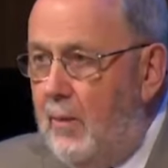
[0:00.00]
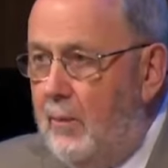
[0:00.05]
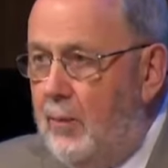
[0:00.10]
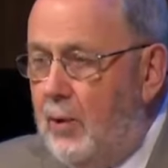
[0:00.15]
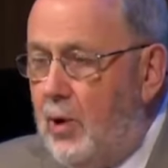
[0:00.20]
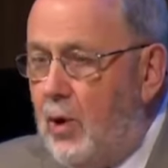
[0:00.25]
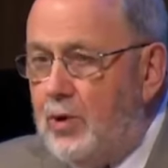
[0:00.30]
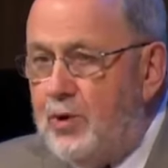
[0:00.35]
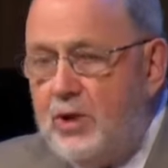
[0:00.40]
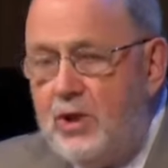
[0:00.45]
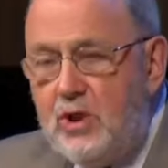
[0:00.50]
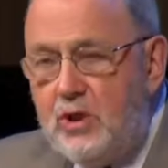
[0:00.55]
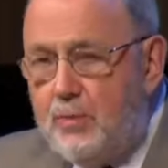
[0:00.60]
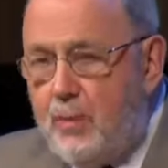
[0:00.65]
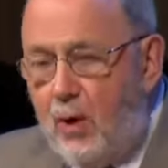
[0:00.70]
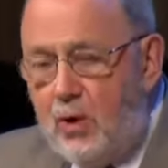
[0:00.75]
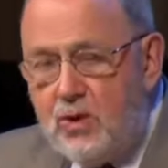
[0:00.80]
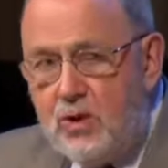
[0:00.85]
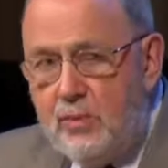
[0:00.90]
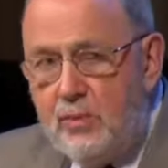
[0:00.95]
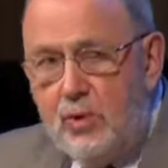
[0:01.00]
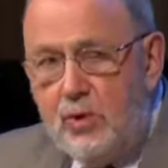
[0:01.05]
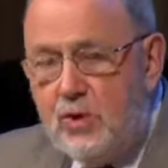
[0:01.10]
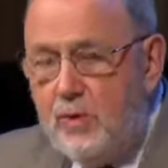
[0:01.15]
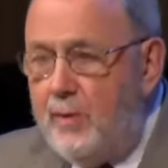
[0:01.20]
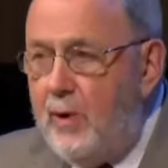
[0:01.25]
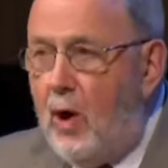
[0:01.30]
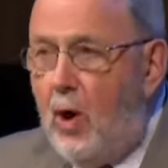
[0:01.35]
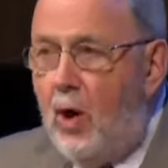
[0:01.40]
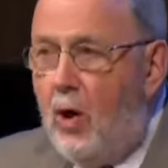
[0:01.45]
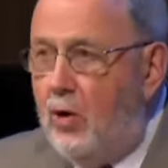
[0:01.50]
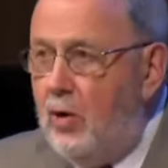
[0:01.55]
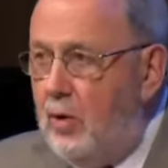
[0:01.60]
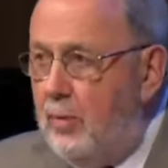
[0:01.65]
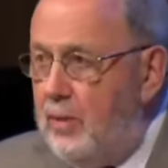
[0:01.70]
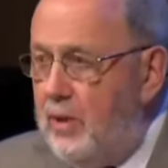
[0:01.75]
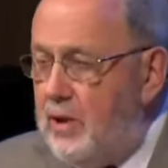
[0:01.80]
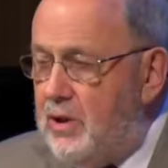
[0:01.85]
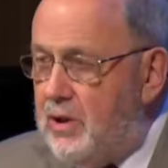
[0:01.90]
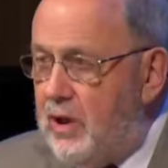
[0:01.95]
because it is possible to be
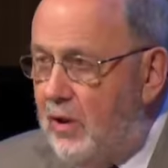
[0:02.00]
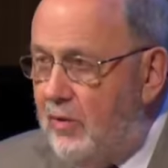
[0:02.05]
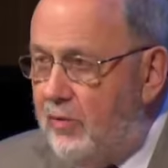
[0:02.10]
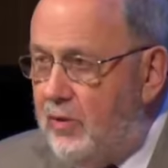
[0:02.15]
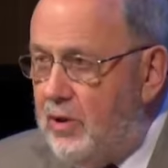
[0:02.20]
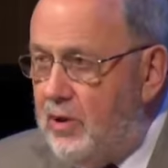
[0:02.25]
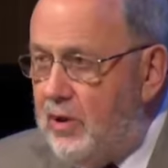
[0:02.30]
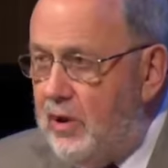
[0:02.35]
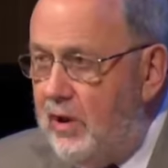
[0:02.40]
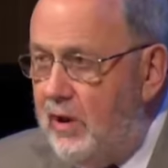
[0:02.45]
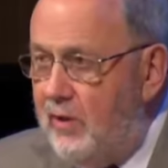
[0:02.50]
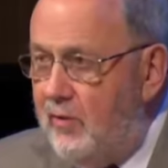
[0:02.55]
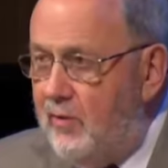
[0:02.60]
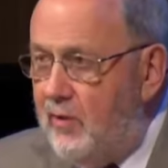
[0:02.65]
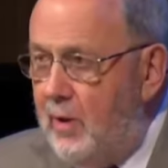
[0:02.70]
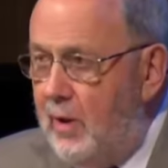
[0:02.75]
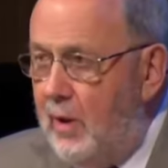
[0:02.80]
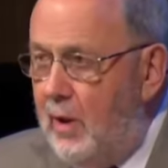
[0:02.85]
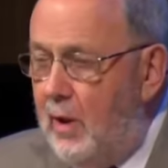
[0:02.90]
horribly self-deceived,